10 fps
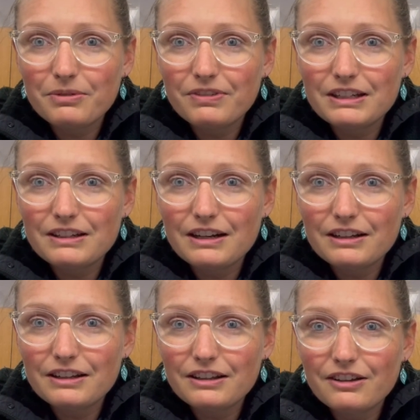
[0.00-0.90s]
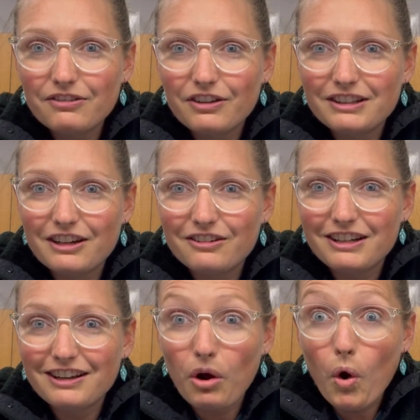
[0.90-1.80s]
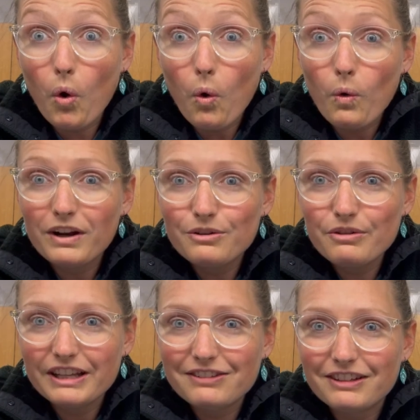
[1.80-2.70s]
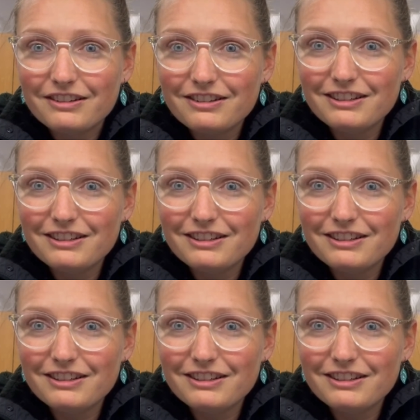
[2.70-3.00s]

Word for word: If I knock it, they fall down. Ooh, that's fun.